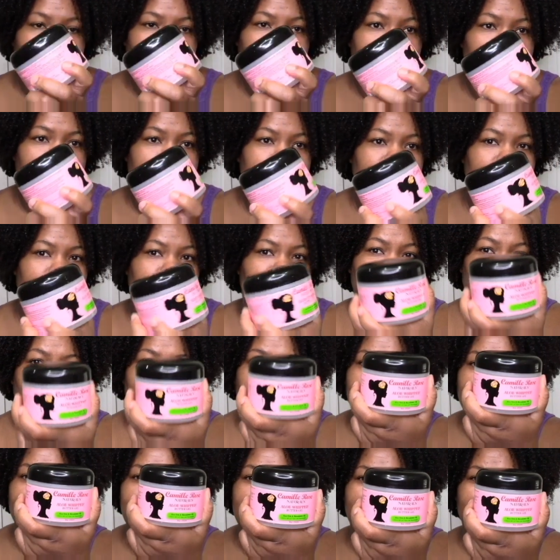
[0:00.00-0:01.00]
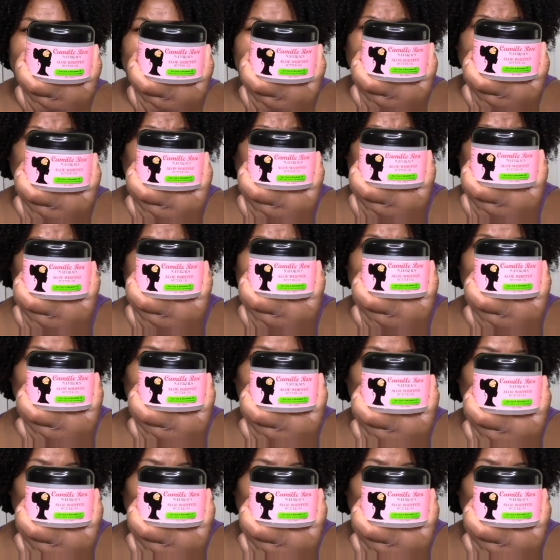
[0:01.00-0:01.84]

Just if I'm using any cheap